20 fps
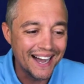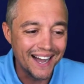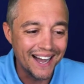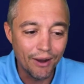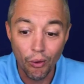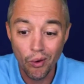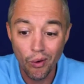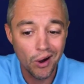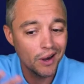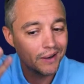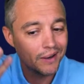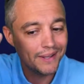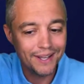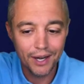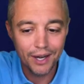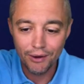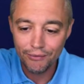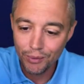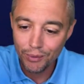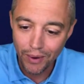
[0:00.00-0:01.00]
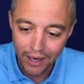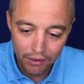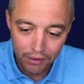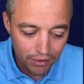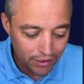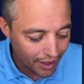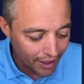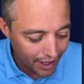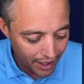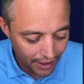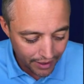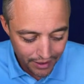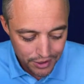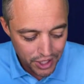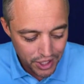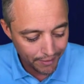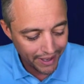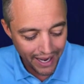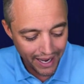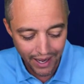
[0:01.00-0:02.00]
Or, you know, if you want Claude or
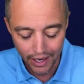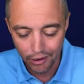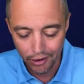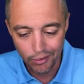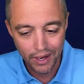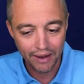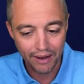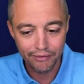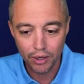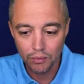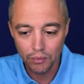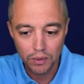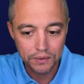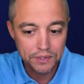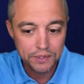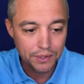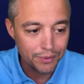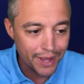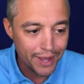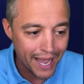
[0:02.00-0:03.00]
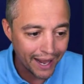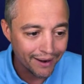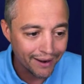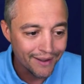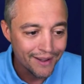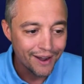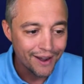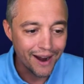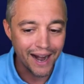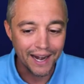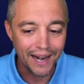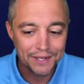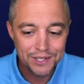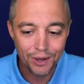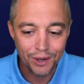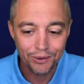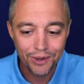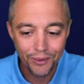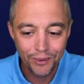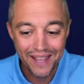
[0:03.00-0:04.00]
Gemini or whatever, we'll do that. All right. So
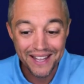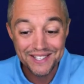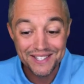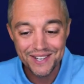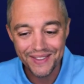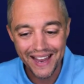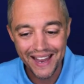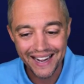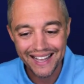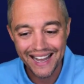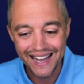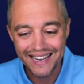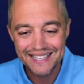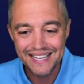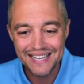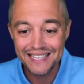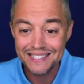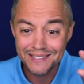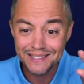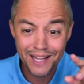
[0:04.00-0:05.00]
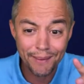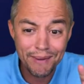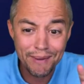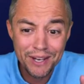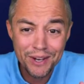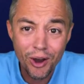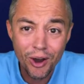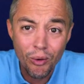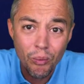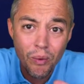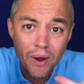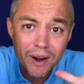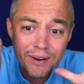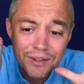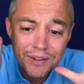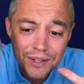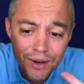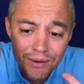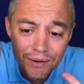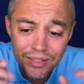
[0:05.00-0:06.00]
go enter that contest. Let me know, what are
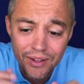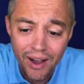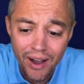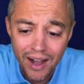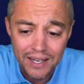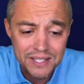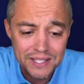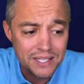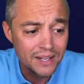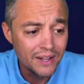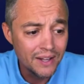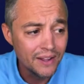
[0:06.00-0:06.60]
your thoughts?